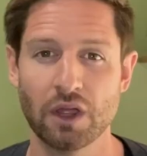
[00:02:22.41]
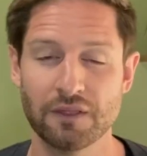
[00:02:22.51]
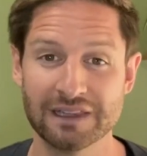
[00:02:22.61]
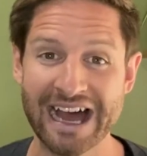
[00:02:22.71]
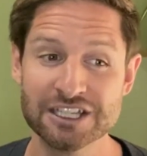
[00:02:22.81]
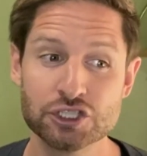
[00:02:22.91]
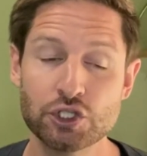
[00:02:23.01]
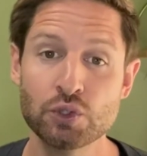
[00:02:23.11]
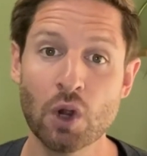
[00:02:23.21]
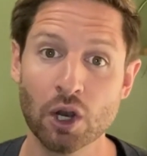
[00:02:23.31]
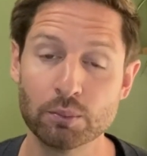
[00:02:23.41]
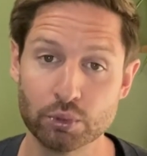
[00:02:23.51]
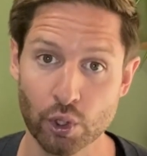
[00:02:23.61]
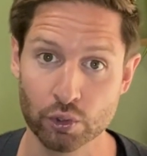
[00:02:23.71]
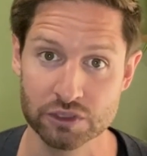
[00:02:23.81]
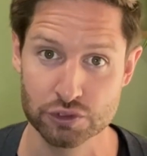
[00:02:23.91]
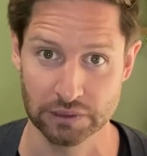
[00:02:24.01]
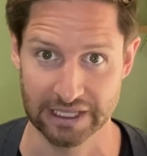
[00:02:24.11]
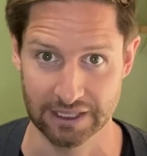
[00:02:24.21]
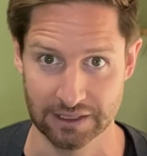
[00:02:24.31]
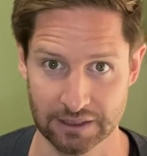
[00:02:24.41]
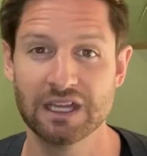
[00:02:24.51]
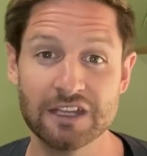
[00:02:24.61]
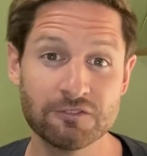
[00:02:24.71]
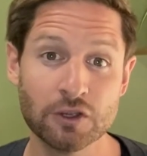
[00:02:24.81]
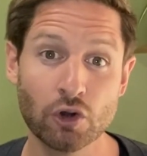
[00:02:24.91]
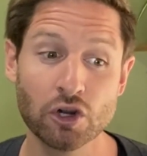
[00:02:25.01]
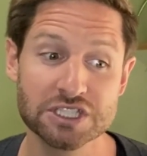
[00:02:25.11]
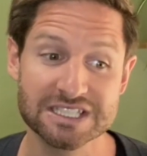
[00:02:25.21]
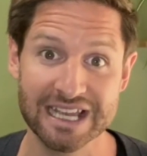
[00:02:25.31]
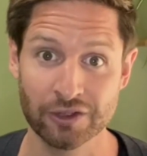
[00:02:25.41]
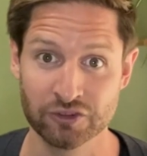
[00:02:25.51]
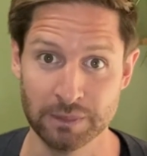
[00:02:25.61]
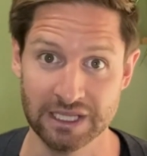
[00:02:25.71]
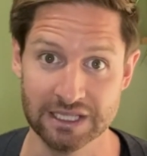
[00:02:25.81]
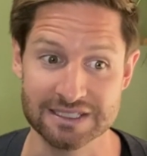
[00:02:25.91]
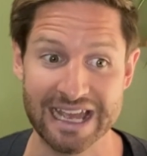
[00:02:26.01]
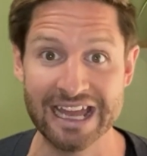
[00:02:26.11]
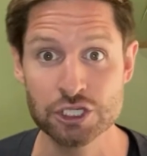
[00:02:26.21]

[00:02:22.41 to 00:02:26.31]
The last two are brokerage related. If there are sales meetings and